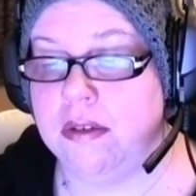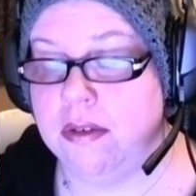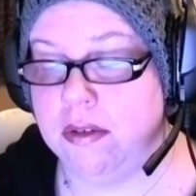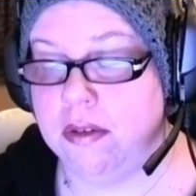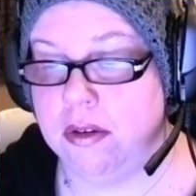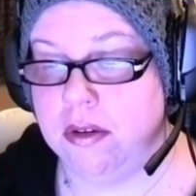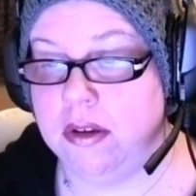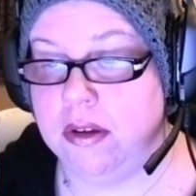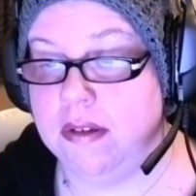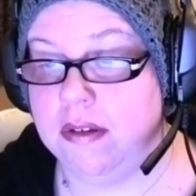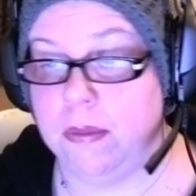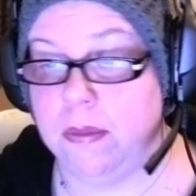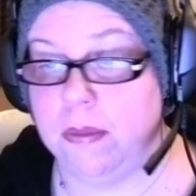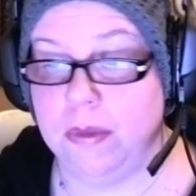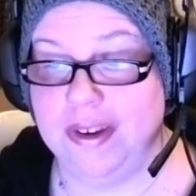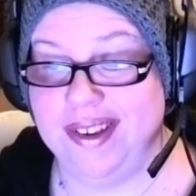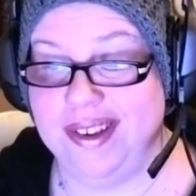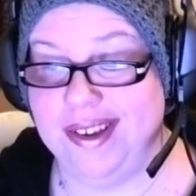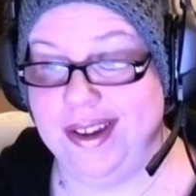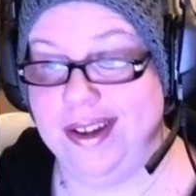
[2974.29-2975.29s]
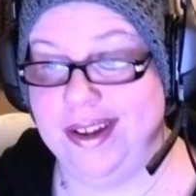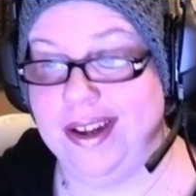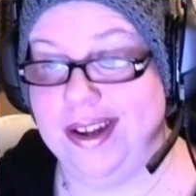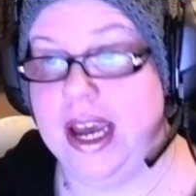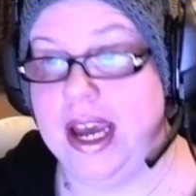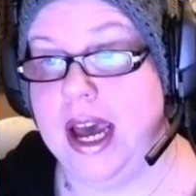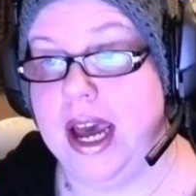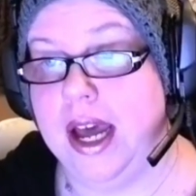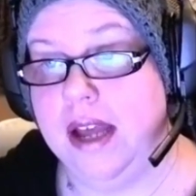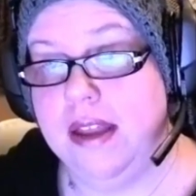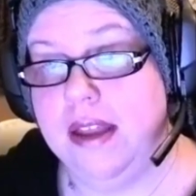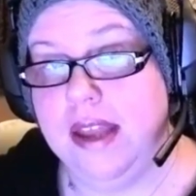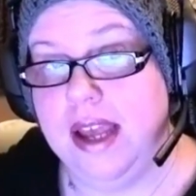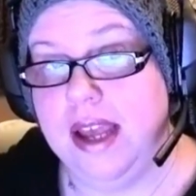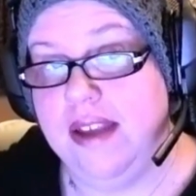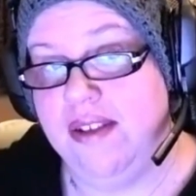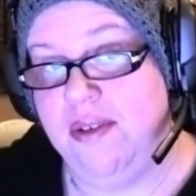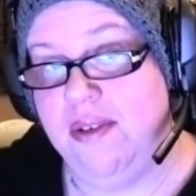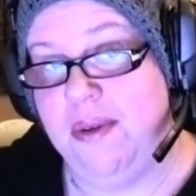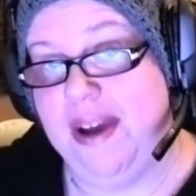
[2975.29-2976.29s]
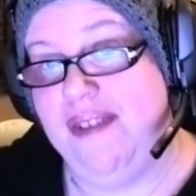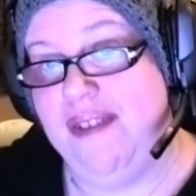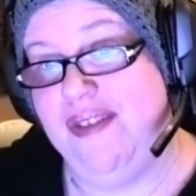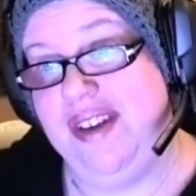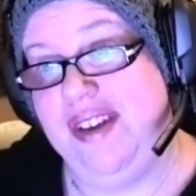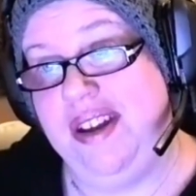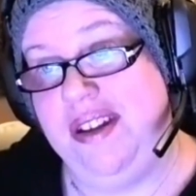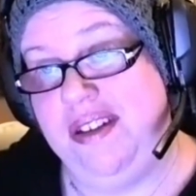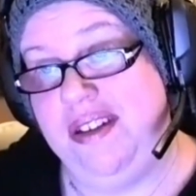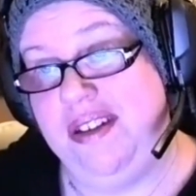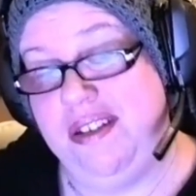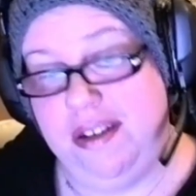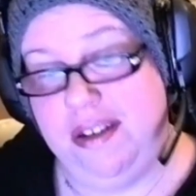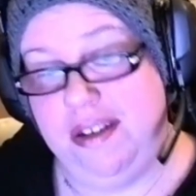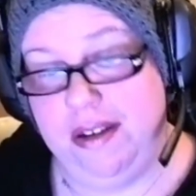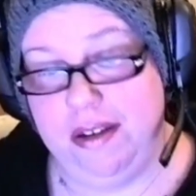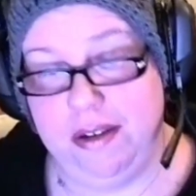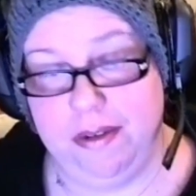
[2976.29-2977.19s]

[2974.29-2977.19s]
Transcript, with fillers: studies and we still here. there's no evidence.